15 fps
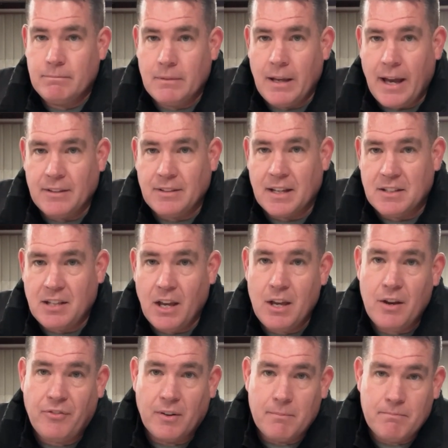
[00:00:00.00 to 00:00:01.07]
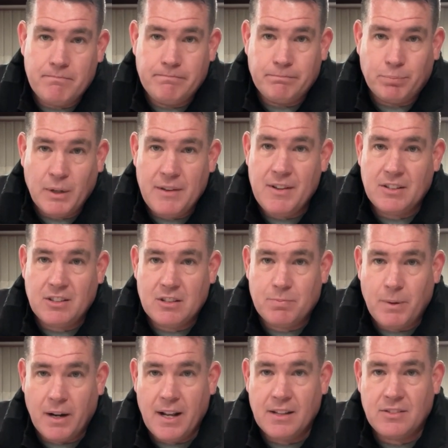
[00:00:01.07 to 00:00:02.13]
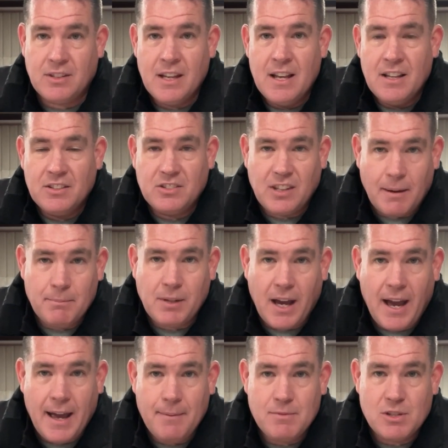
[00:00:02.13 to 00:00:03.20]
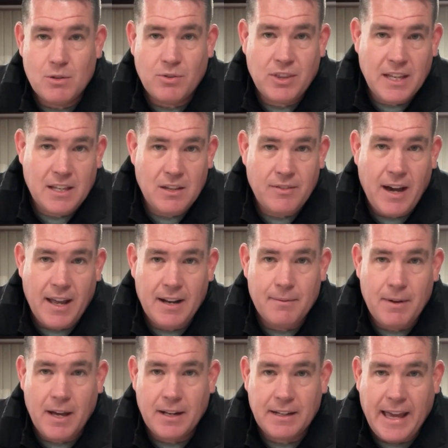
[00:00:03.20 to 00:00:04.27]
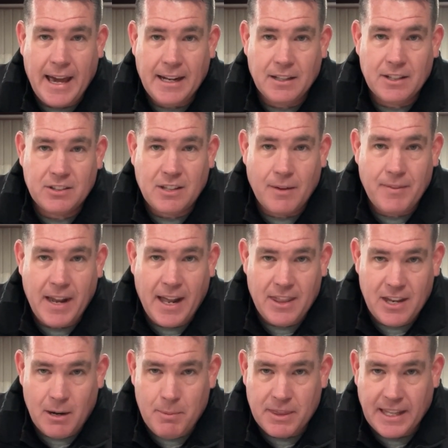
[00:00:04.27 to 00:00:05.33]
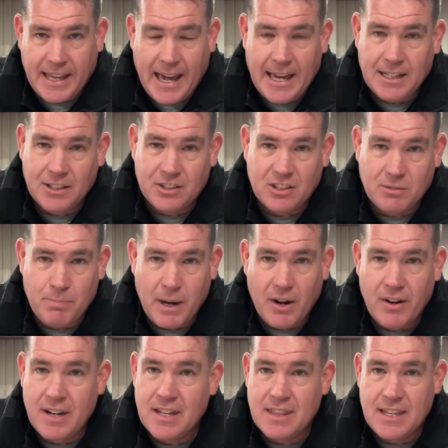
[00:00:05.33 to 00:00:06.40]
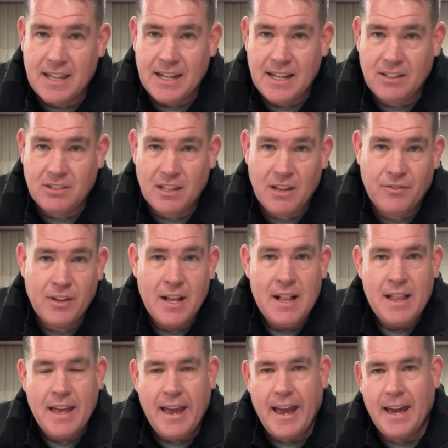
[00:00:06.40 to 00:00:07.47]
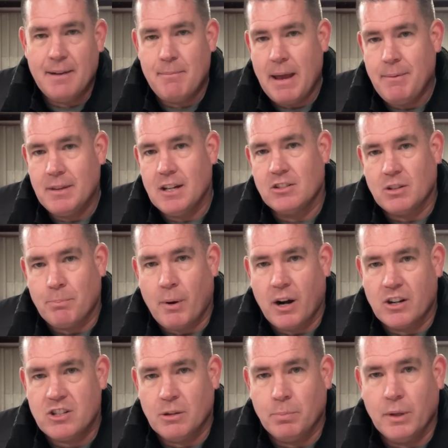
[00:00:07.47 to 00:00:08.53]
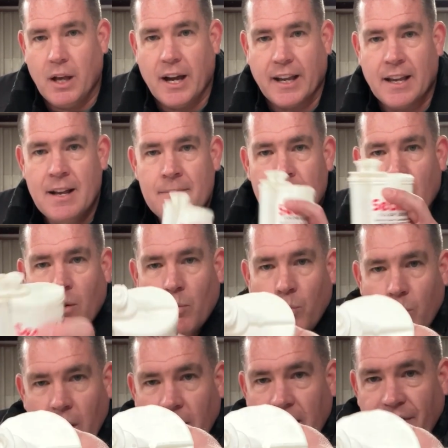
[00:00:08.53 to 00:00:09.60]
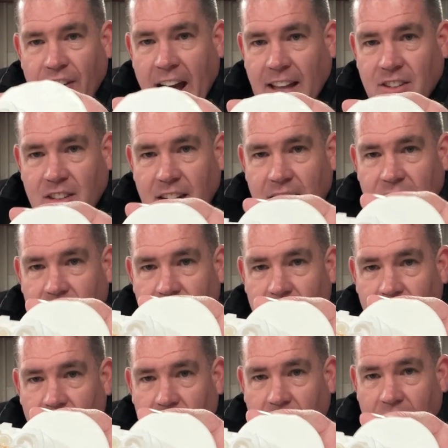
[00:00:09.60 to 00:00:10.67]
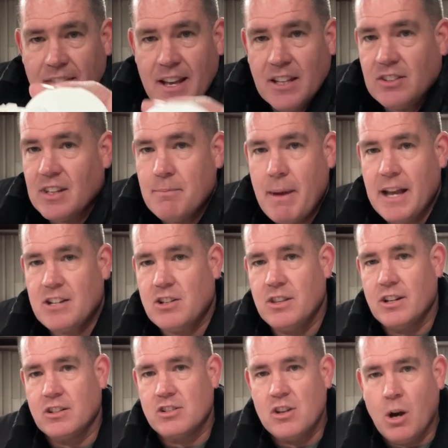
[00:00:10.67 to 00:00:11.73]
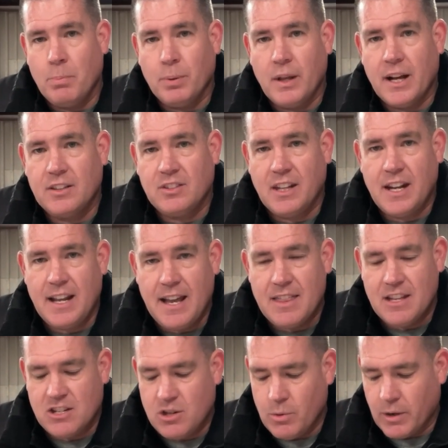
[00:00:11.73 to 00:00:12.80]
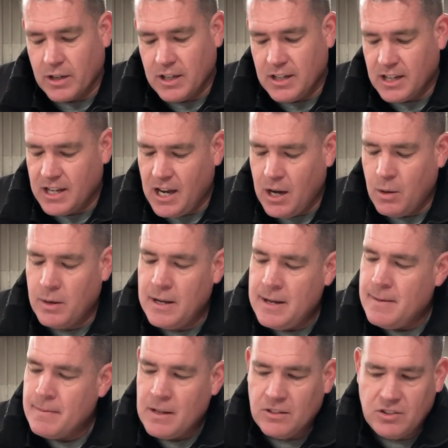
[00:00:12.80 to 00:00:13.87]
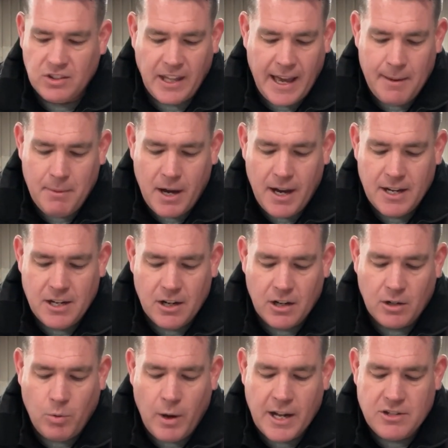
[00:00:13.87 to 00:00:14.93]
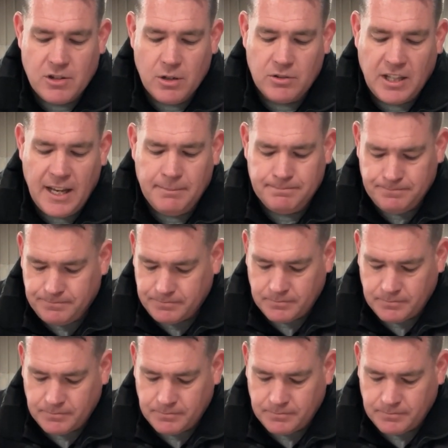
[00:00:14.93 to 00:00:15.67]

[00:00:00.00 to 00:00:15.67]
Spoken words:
as I can tell you from previous experience, sometimes you think you've got a catalyst coming out of there, but the catalyst is buried in the adhesive and maybe there's a partial plug. Really fast and easy to look on this and make sure there's no plugs in it and that you are good to go. Slam on your Quartz tip,